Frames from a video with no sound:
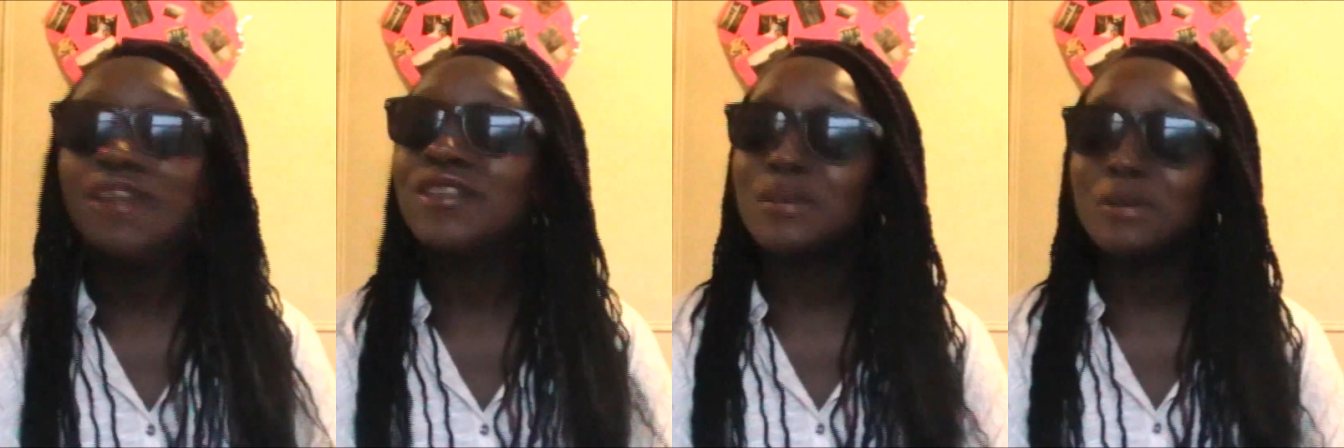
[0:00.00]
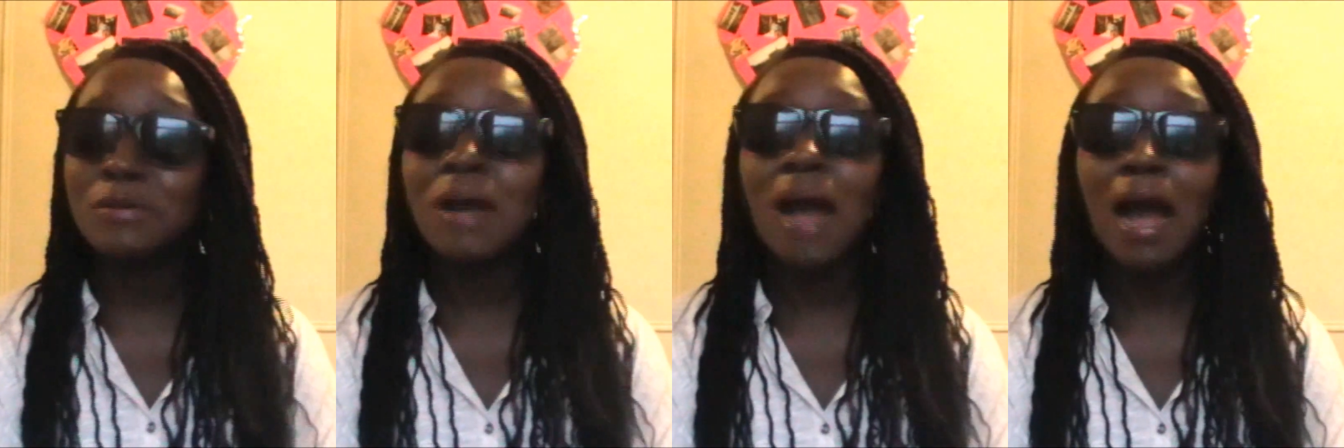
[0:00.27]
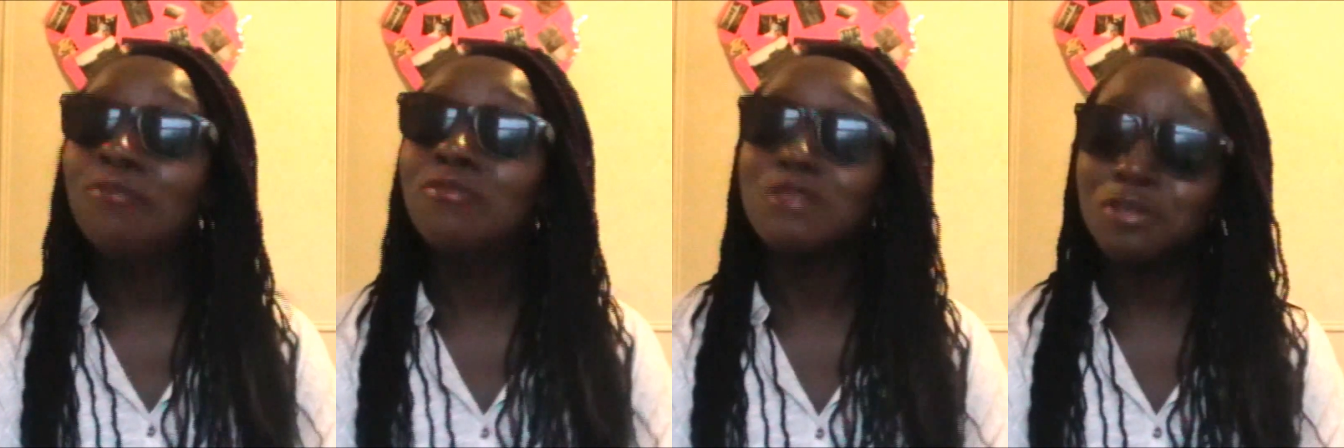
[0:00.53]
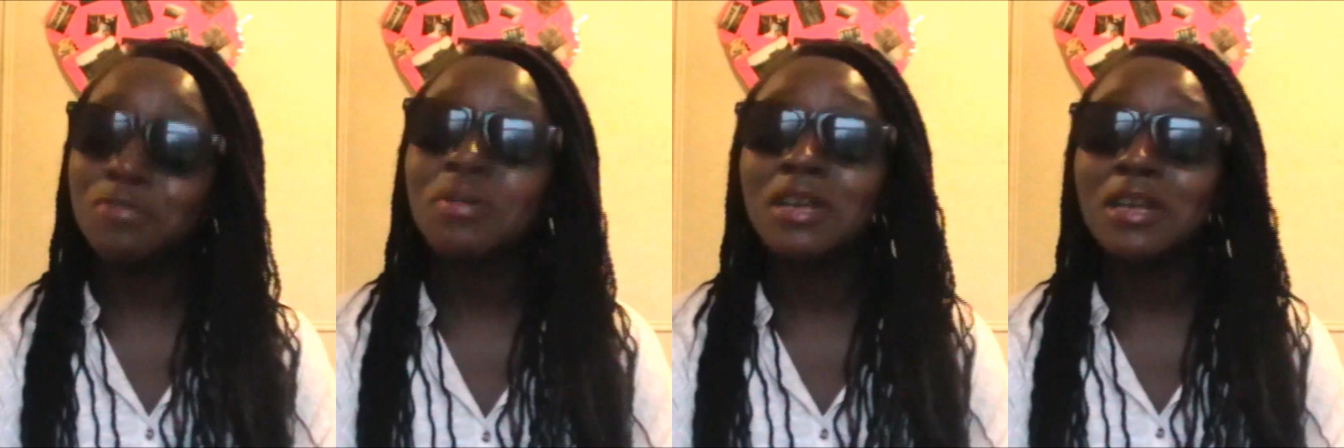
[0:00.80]
so I
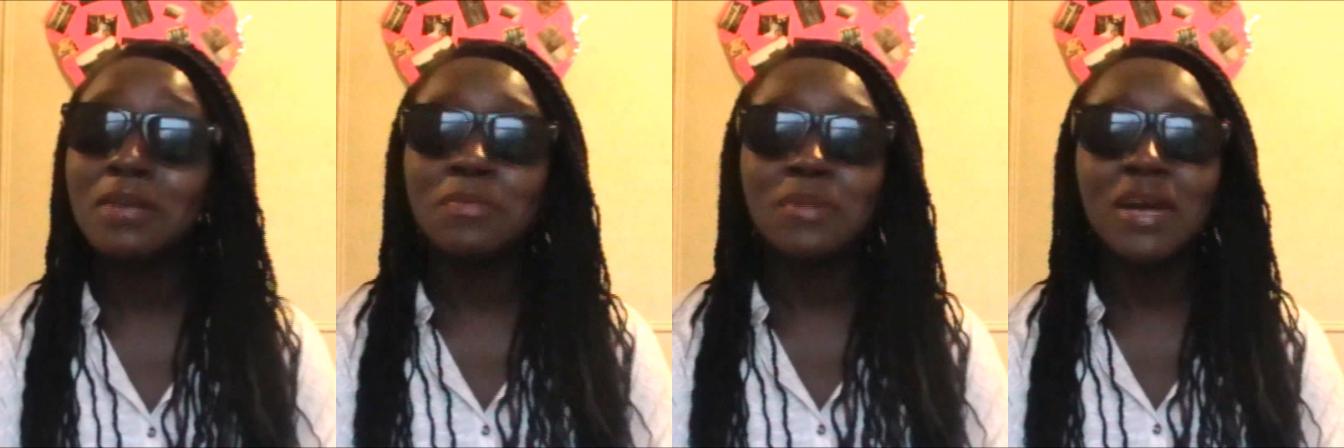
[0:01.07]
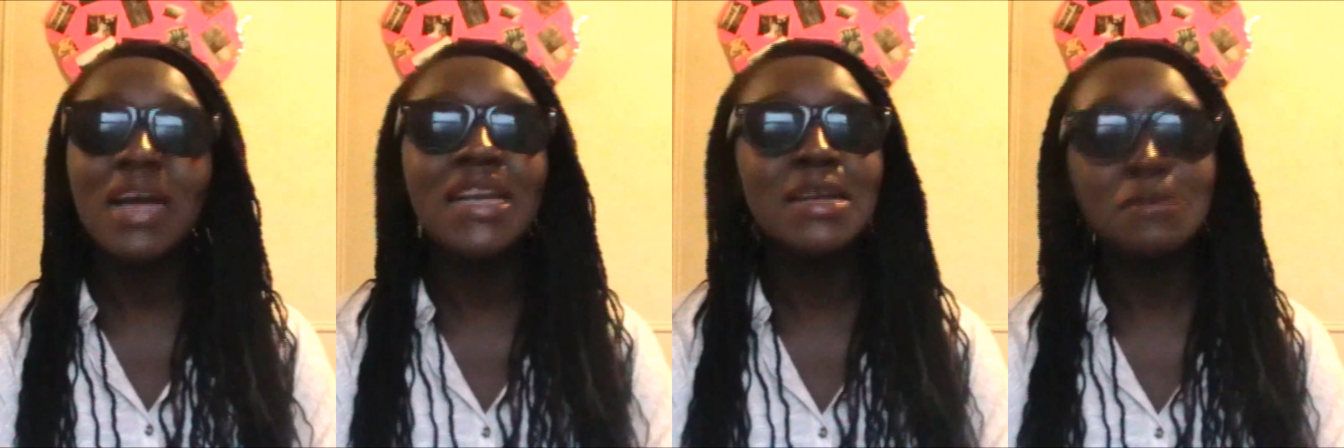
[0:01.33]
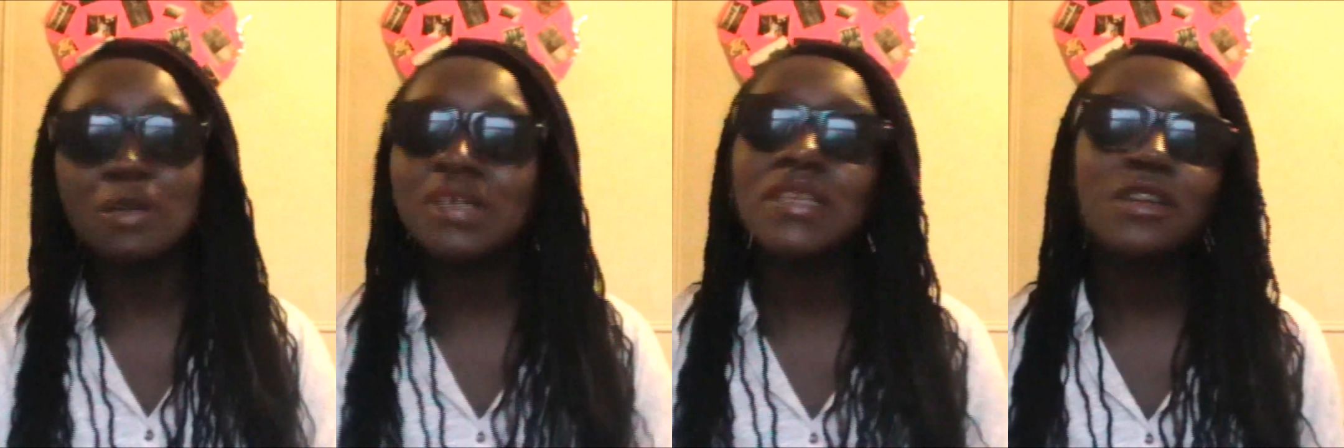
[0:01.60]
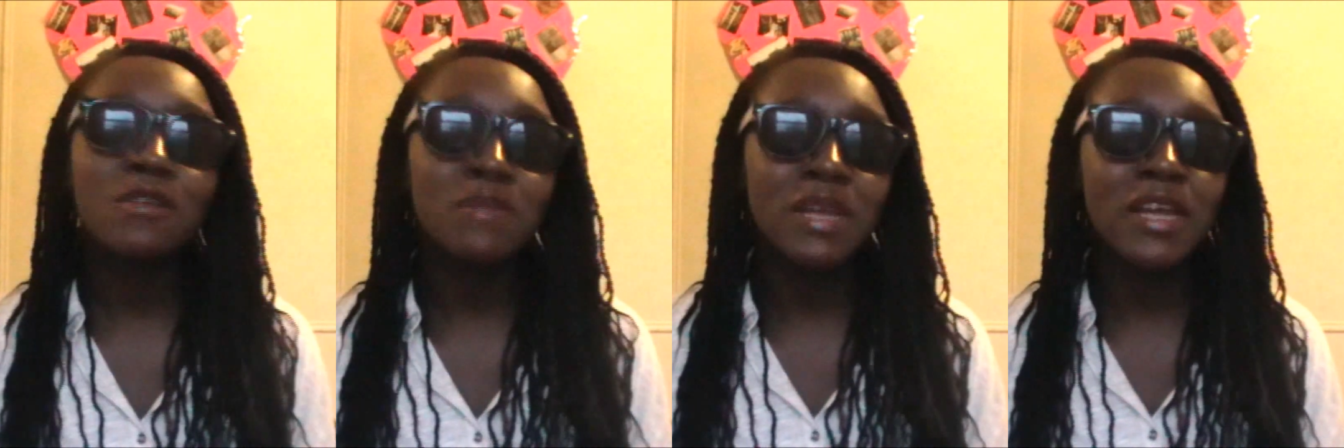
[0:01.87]
was sweating, but I didn't want to
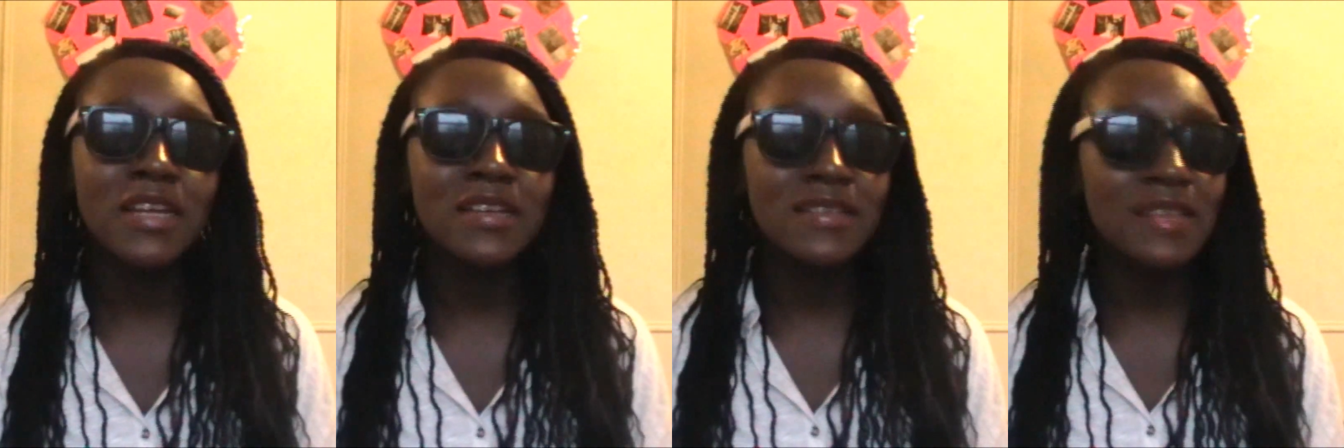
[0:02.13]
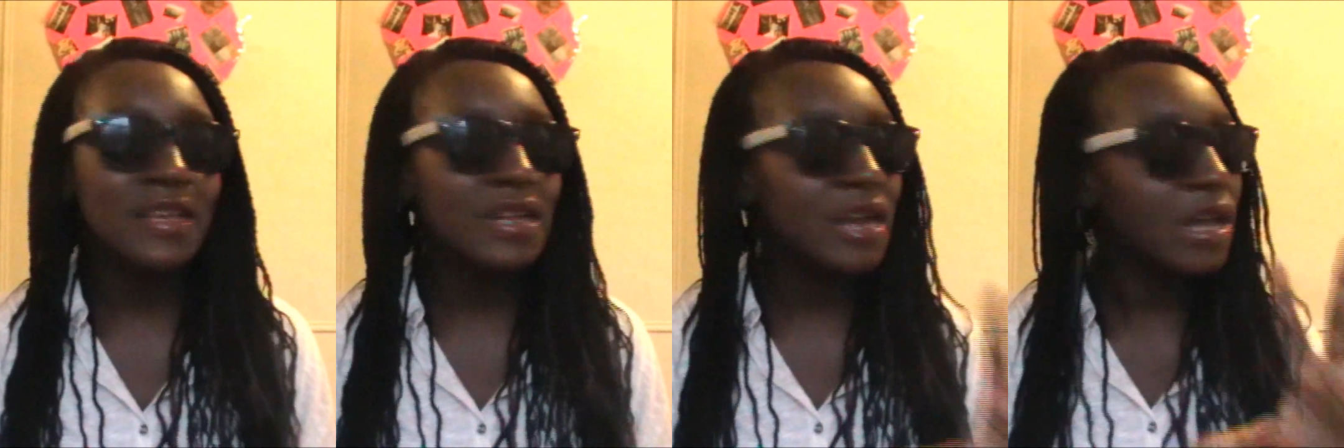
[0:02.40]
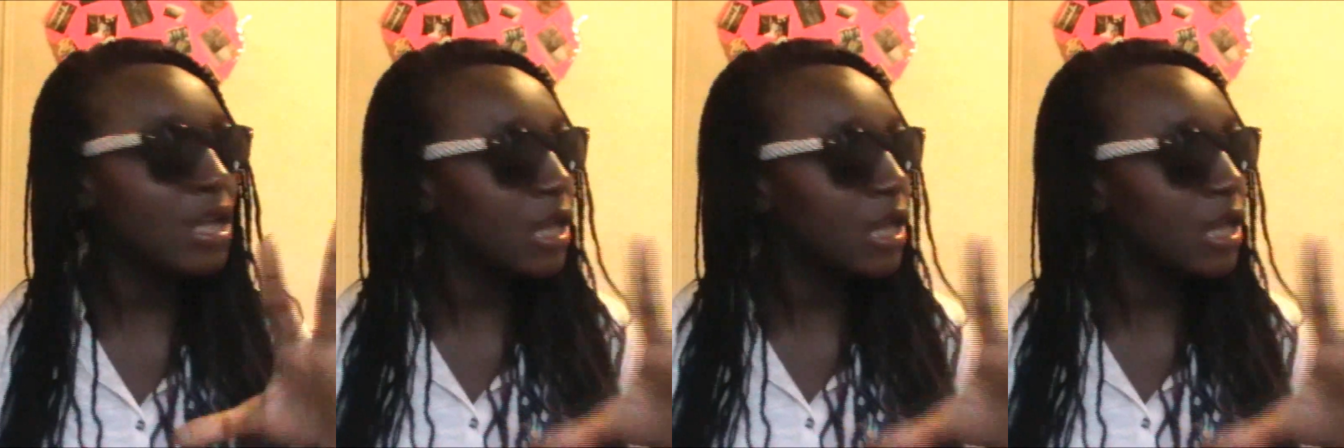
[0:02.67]
take off my hat because like